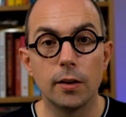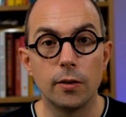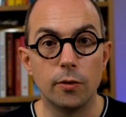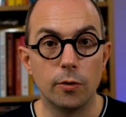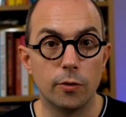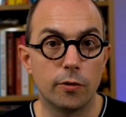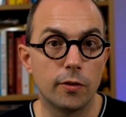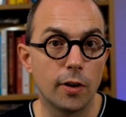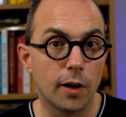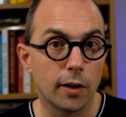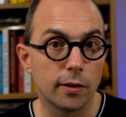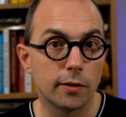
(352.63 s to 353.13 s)
you
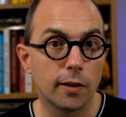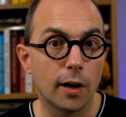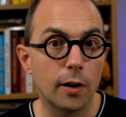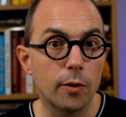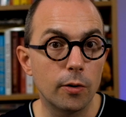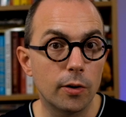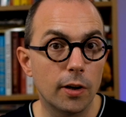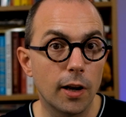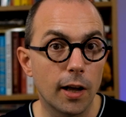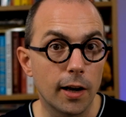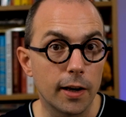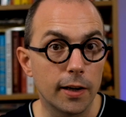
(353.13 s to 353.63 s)
start
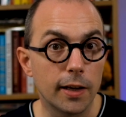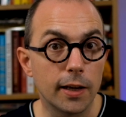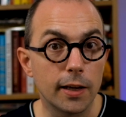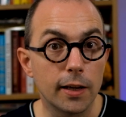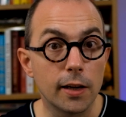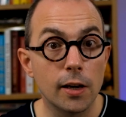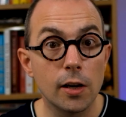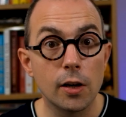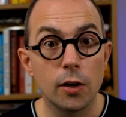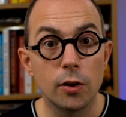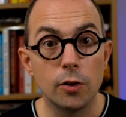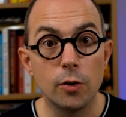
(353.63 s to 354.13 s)

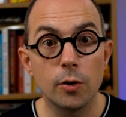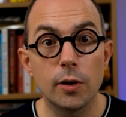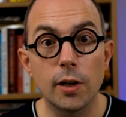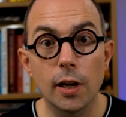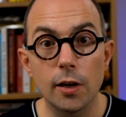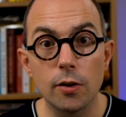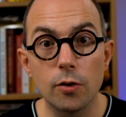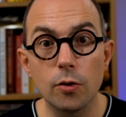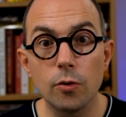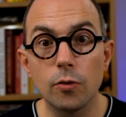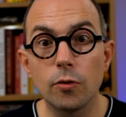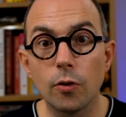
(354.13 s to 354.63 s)
outlining, you
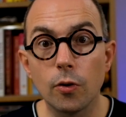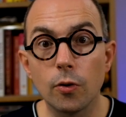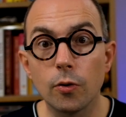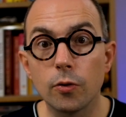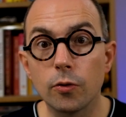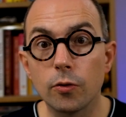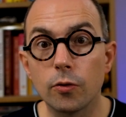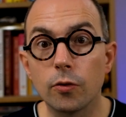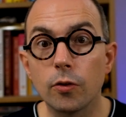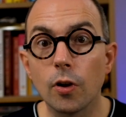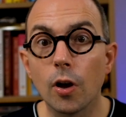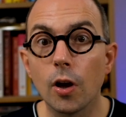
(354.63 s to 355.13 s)
can use
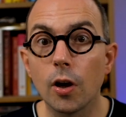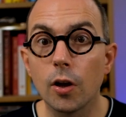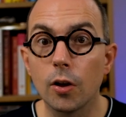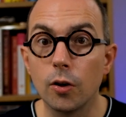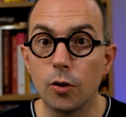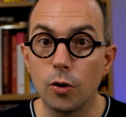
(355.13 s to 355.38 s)
those